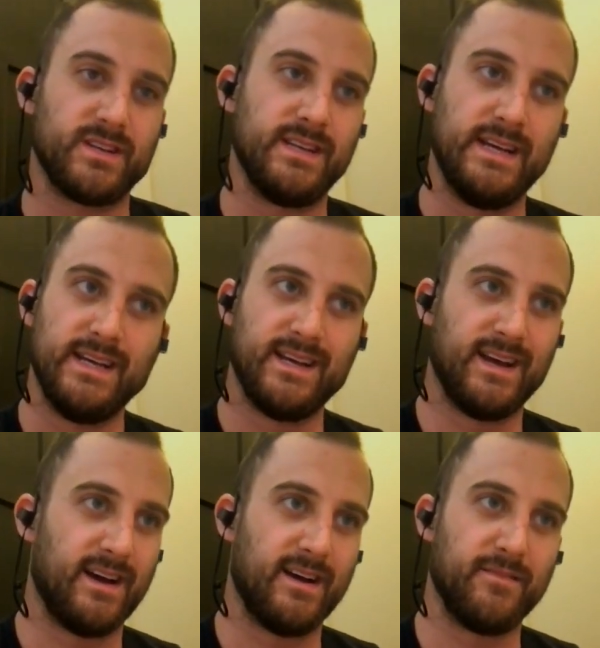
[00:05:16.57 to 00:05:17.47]
And,
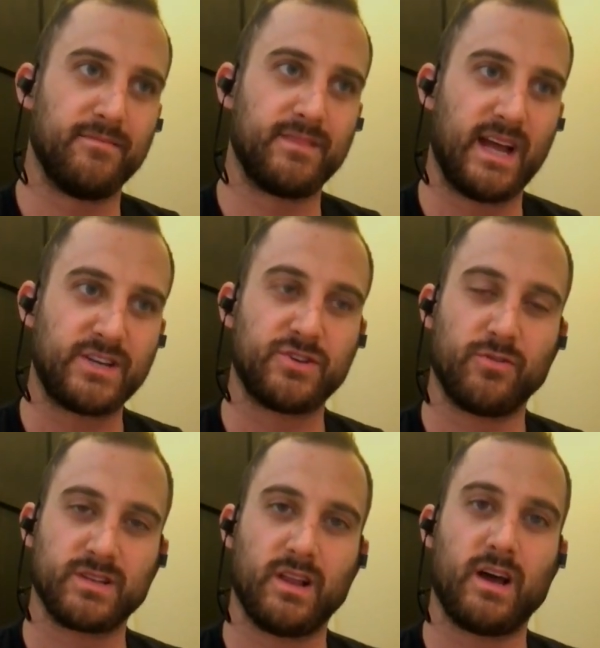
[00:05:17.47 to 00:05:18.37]
um, that
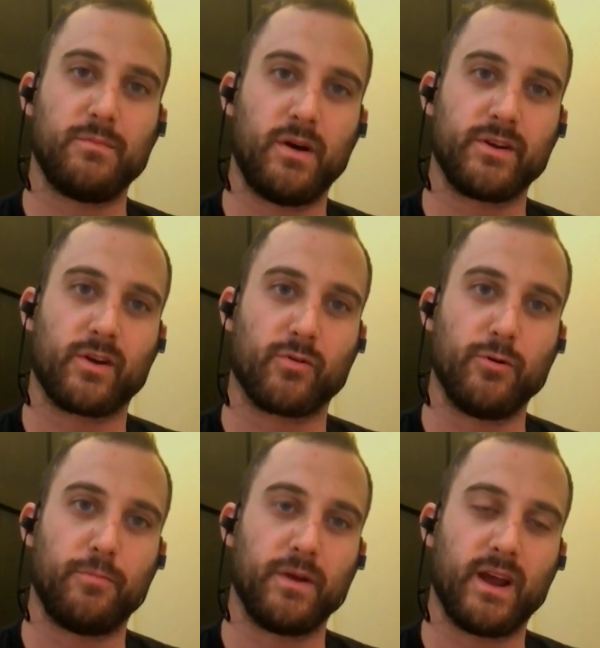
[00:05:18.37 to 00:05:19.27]
shows a lot about your
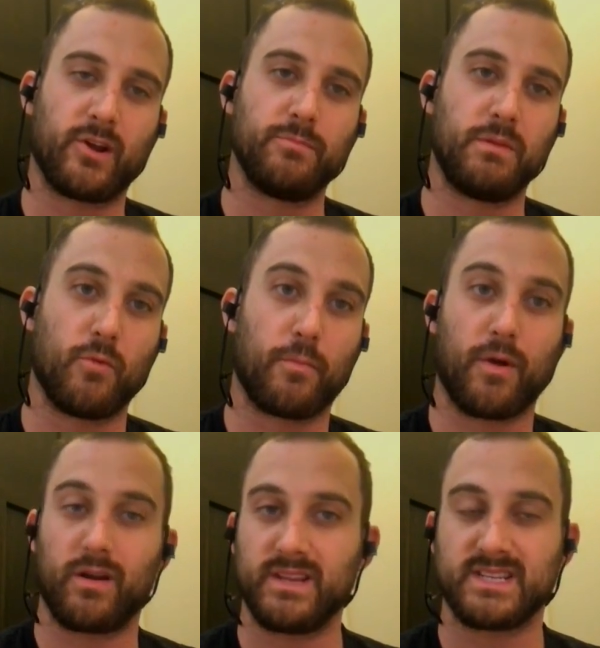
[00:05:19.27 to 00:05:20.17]
group, and I couldn't be more
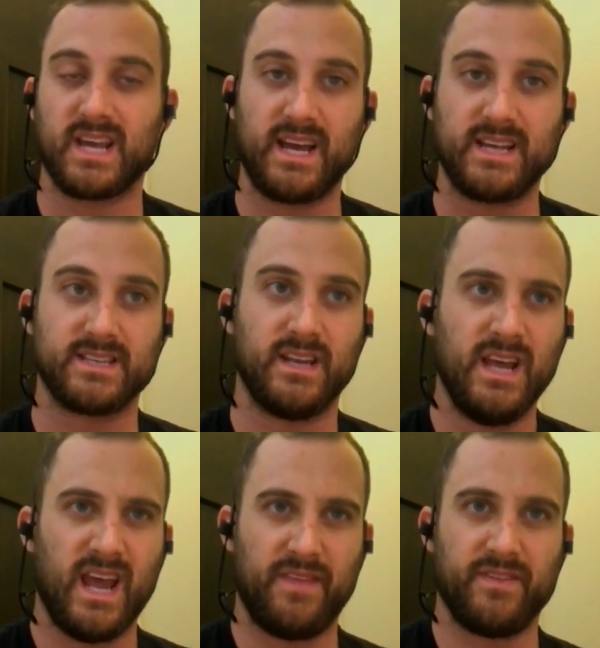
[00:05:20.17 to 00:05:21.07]
proud of these guys and
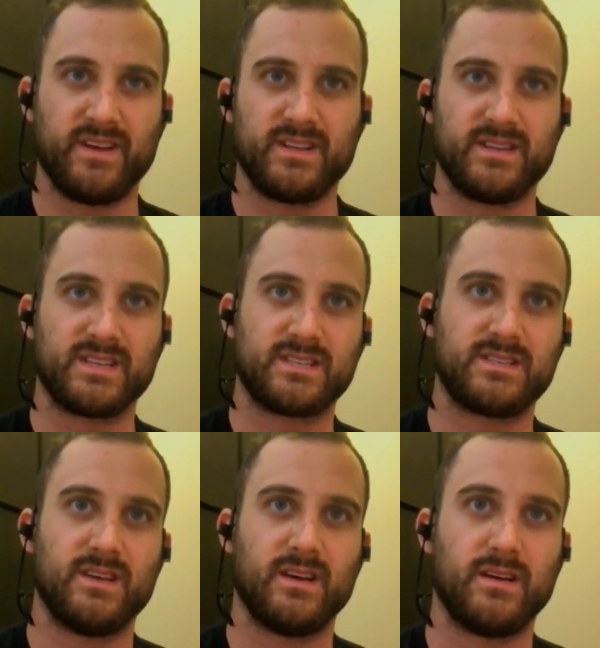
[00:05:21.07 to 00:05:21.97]
and the this
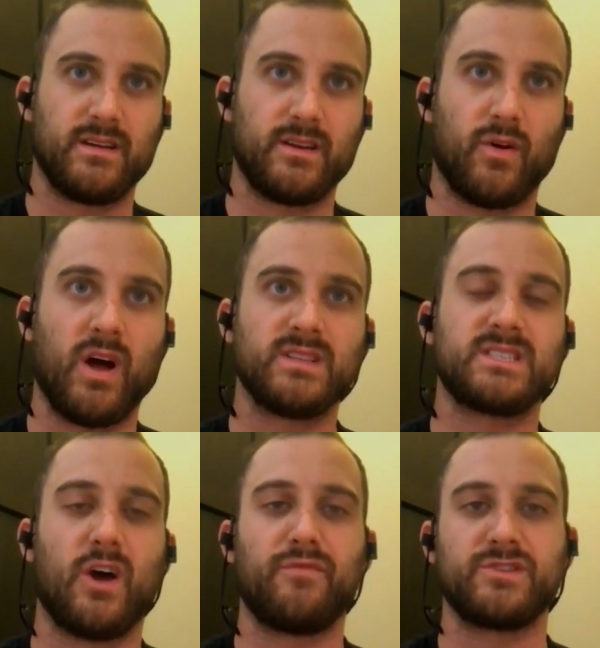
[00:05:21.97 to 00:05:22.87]
the you know
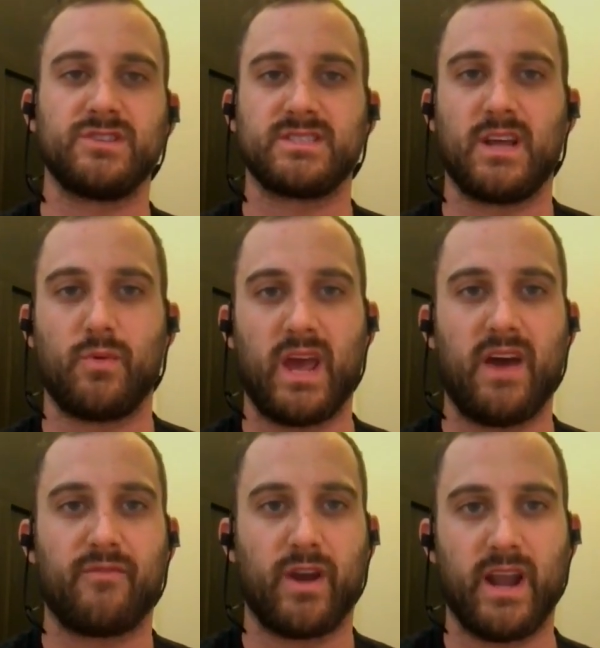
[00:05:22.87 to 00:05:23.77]
unselfishness that we
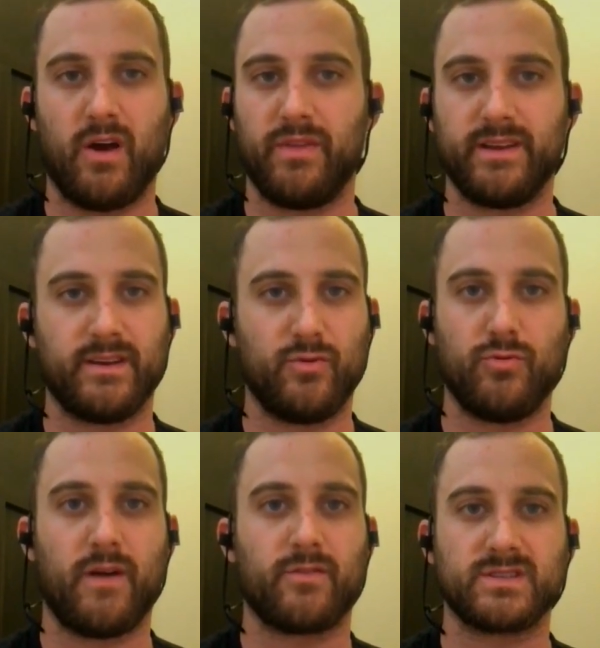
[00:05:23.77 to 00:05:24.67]
have right now. That
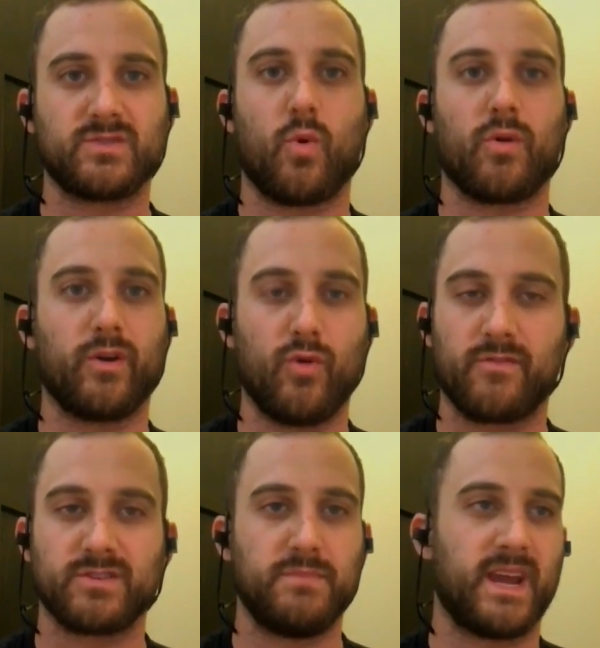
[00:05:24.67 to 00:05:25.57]
whoever's scoring,
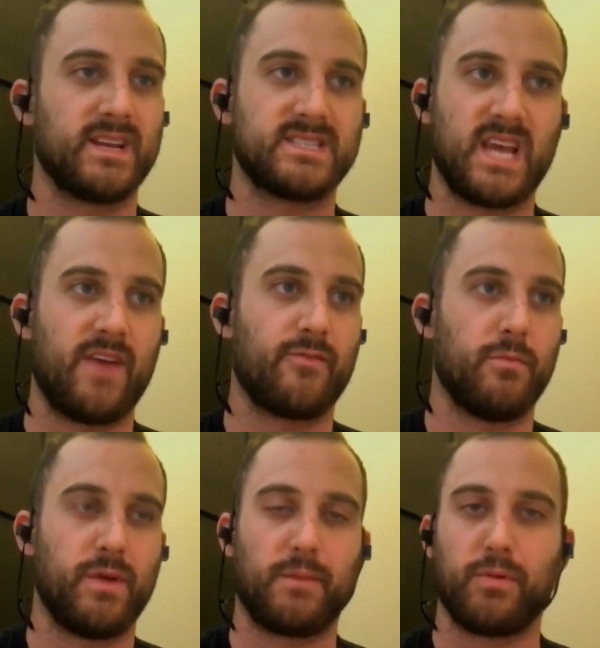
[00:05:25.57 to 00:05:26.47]
whoever's making a save or
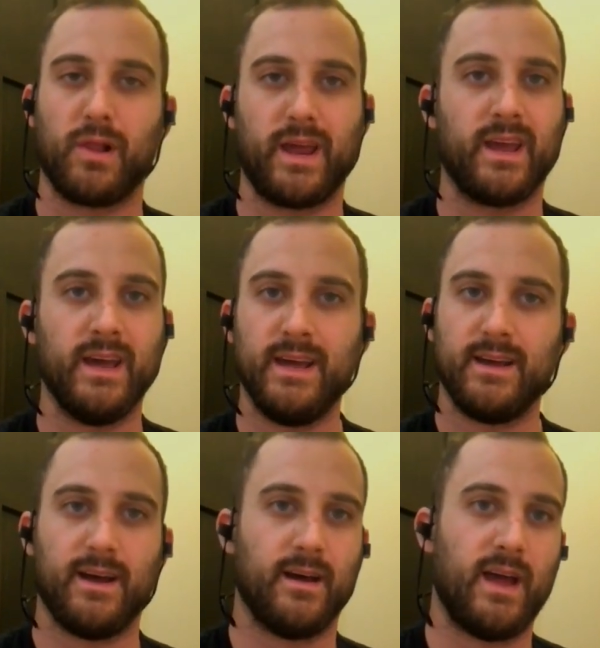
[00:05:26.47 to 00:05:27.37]
a big play,
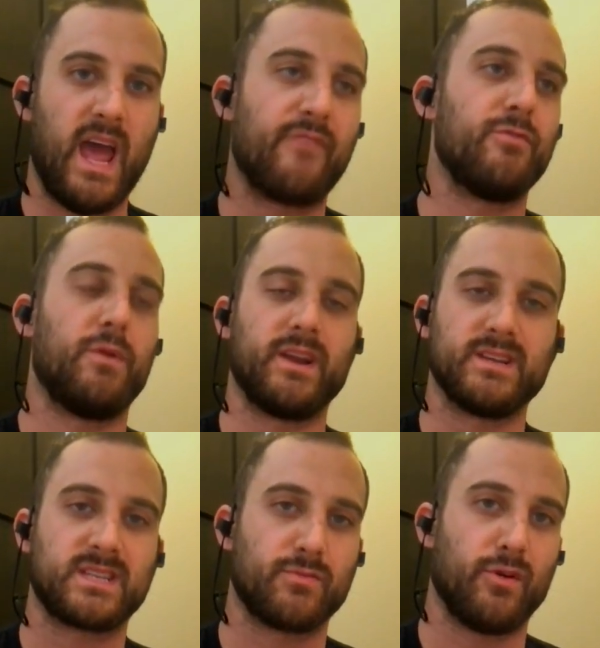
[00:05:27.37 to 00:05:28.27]
uh, everybody
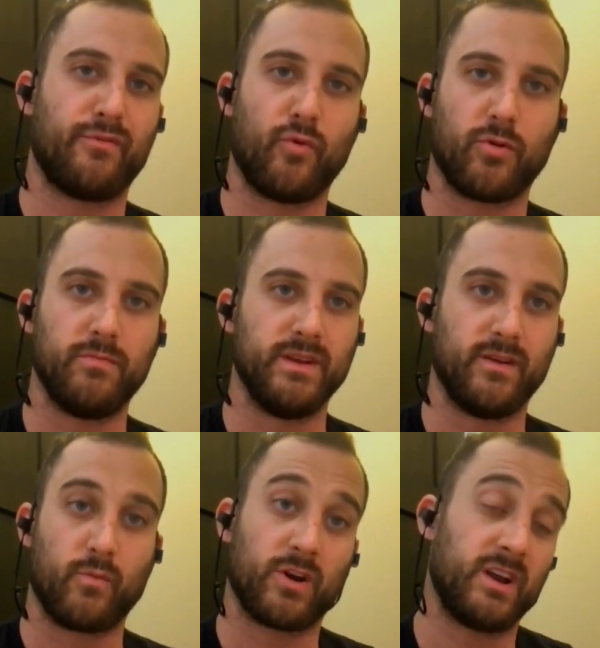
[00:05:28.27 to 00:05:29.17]
is thrilled for him,
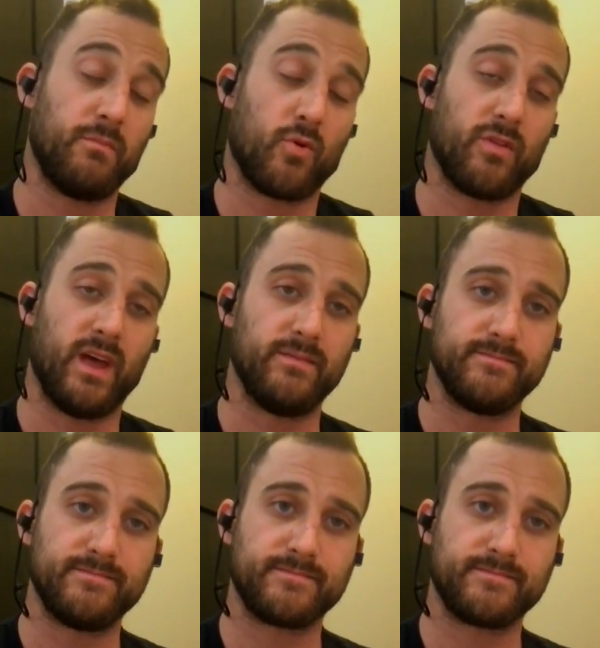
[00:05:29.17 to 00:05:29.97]
and, and we're going to need more of that.